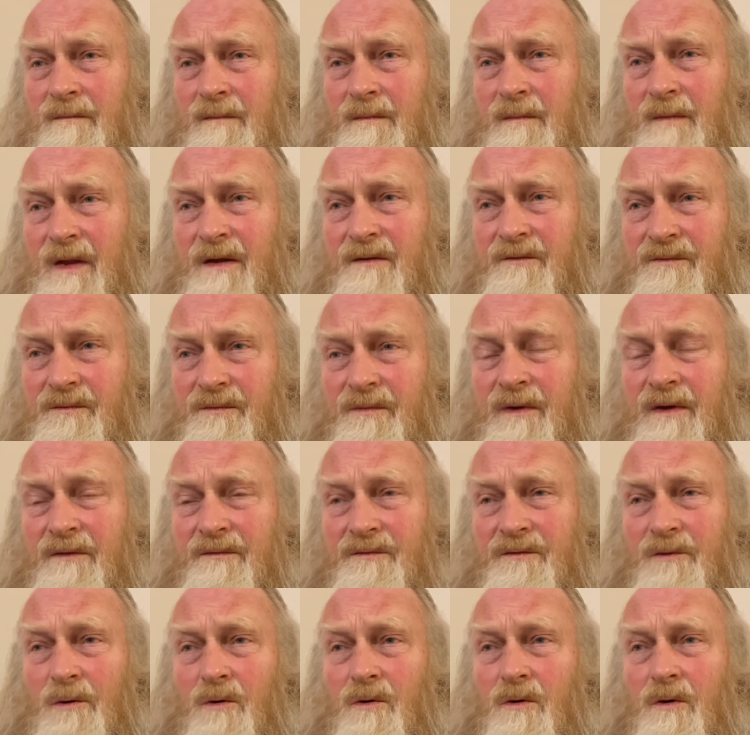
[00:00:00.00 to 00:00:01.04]

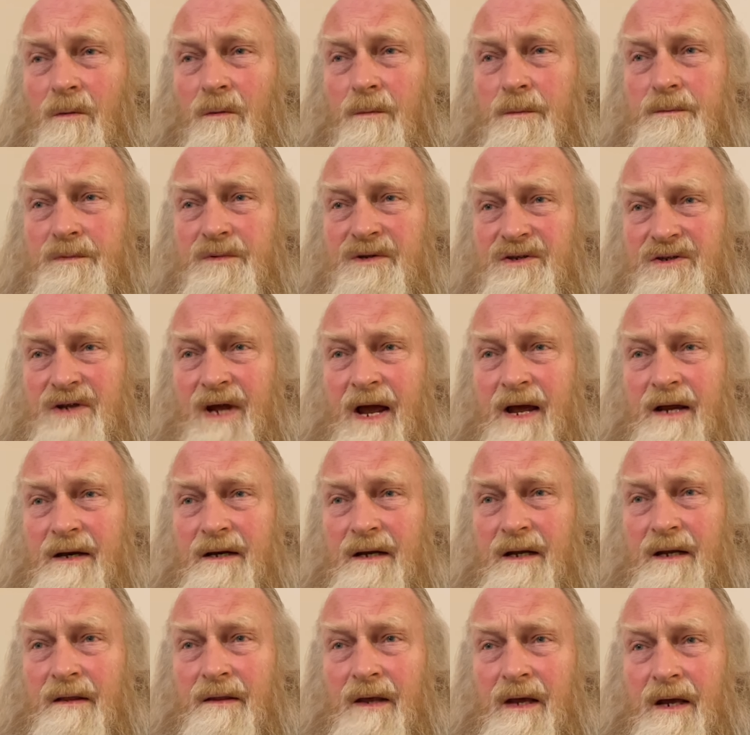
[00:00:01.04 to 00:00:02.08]
If you're
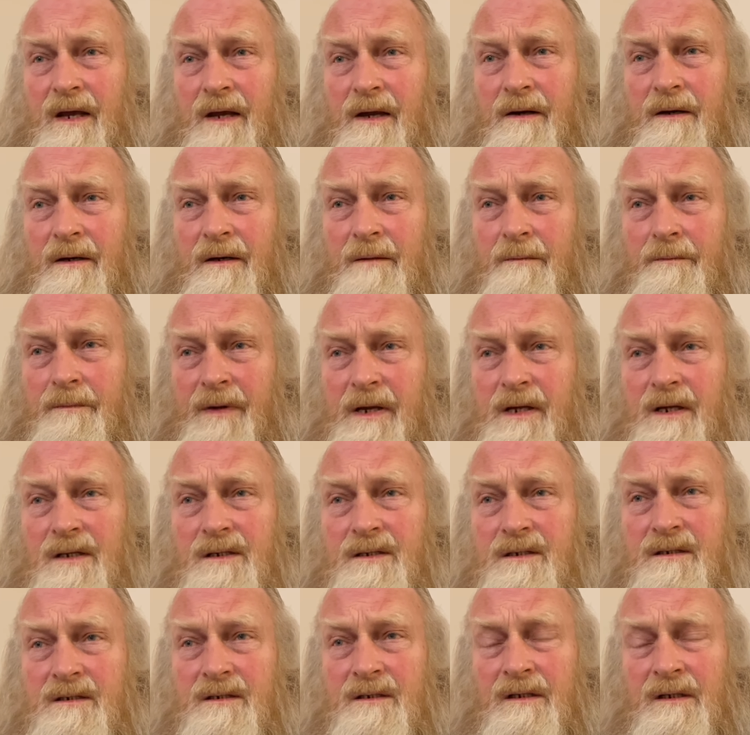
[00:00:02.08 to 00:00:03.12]
standing there in
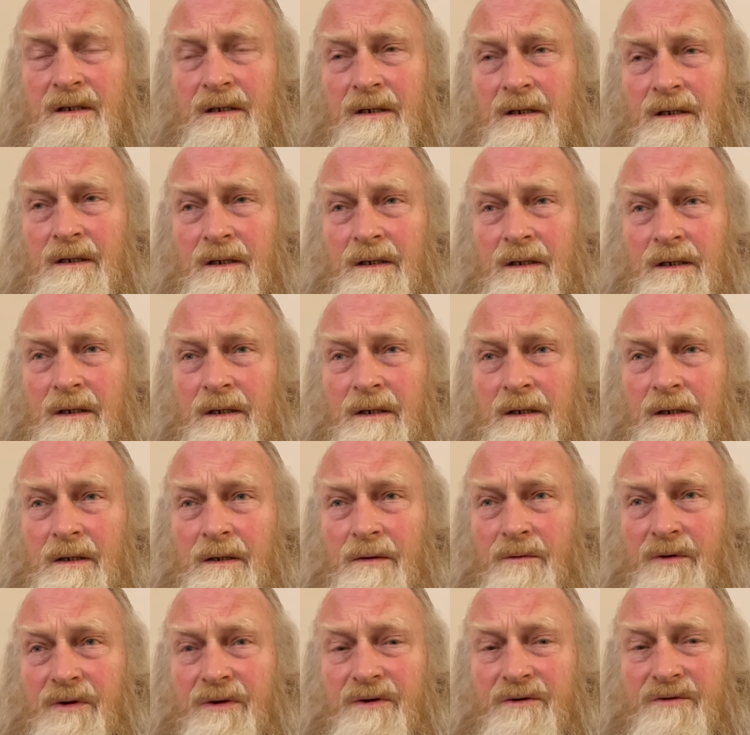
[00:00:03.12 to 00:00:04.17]
peace
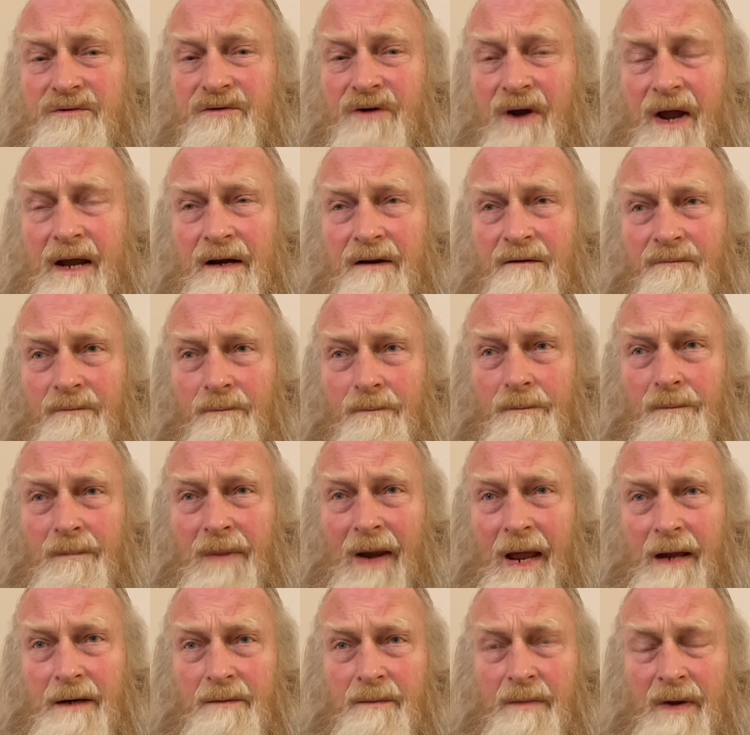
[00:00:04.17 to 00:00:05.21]
with a trail of
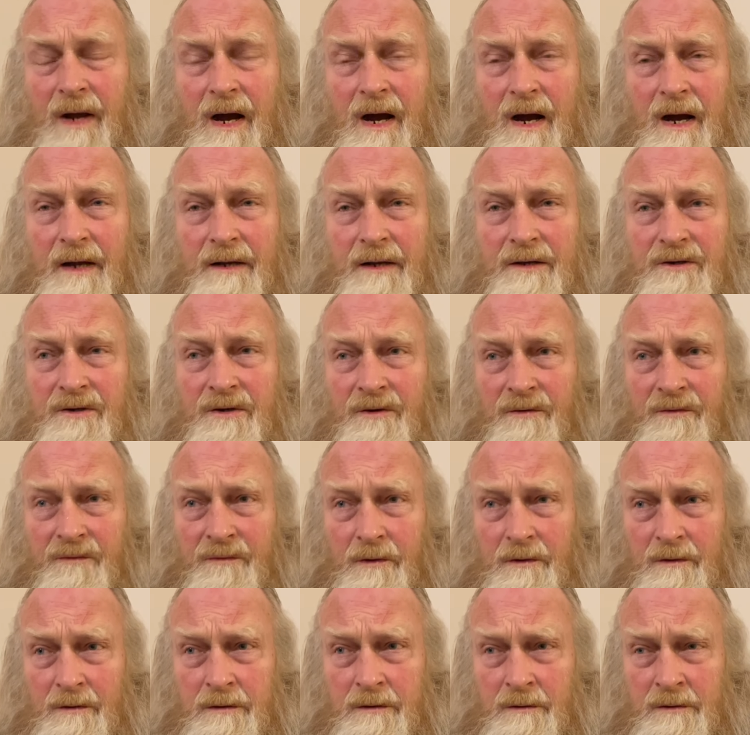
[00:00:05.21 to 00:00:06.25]
blood behind you,
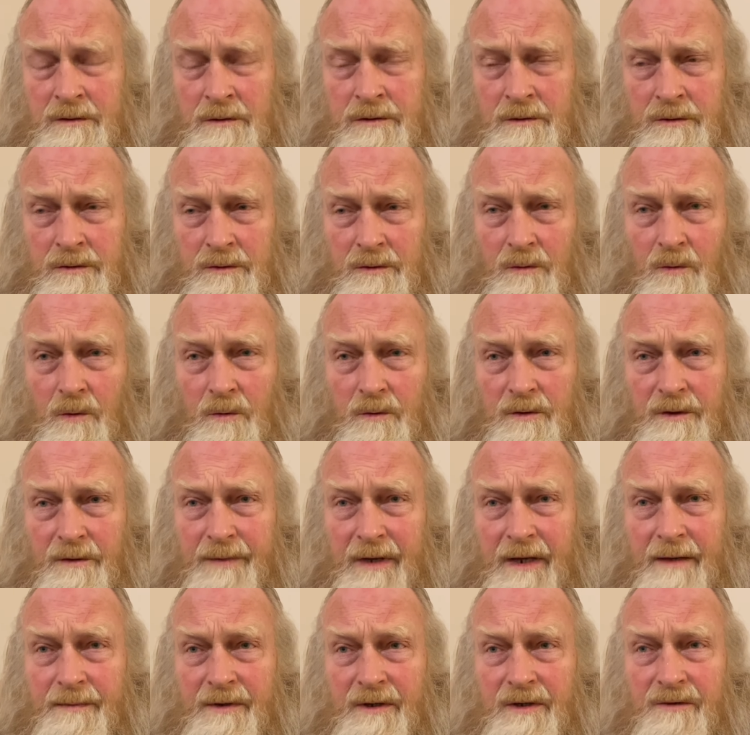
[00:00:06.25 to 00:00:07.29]
all the
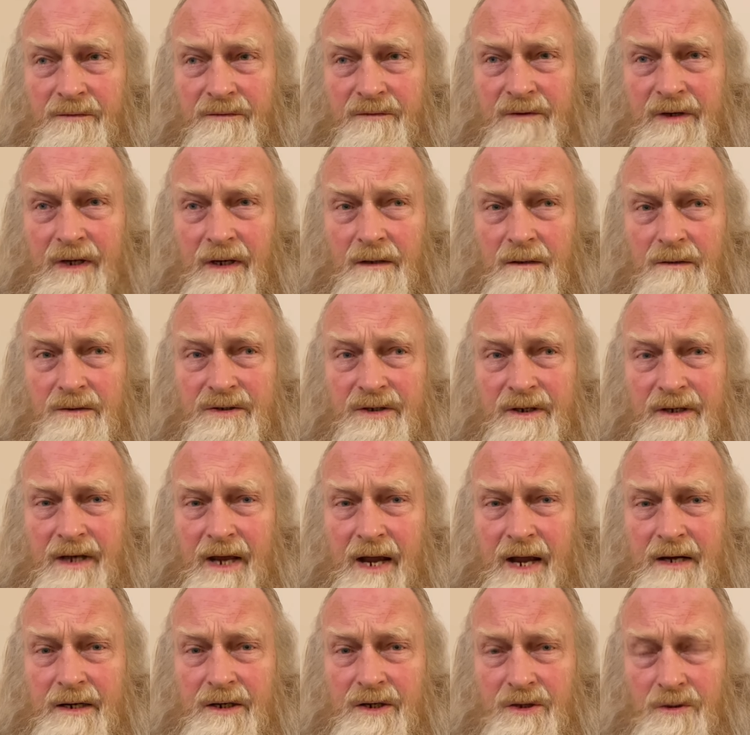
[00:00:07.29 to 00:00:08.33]
people you've killed to
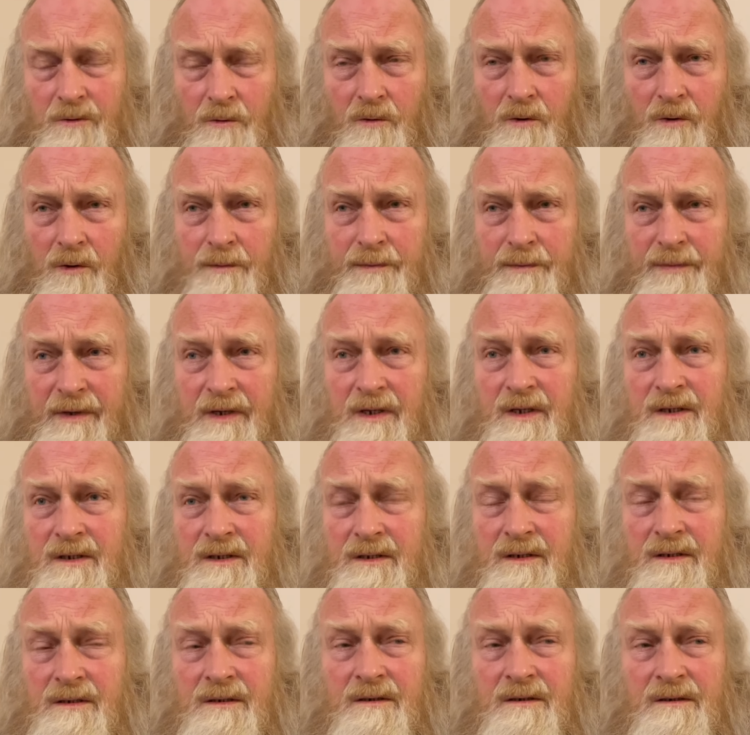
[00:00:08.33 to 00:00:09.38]
get your
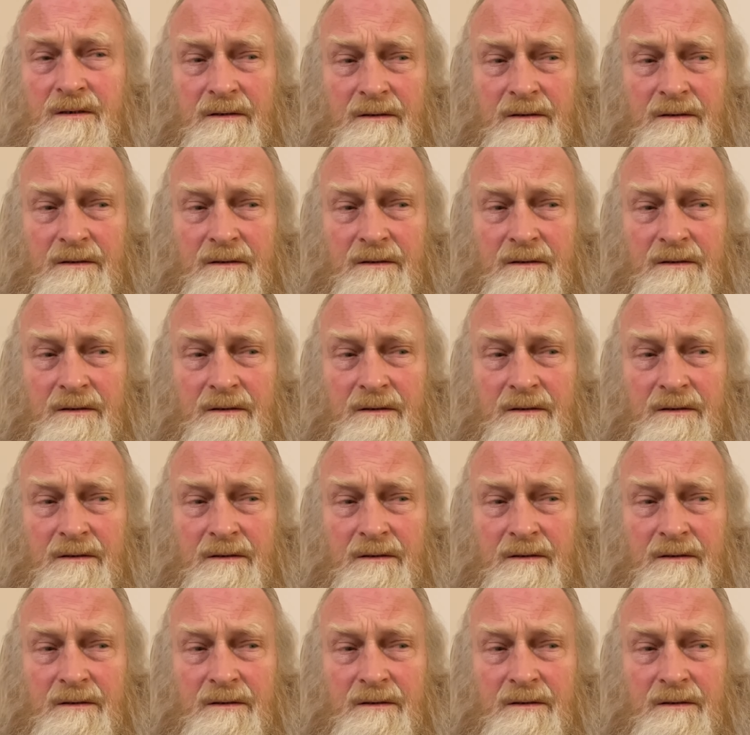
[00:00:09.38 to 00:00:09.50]
peace,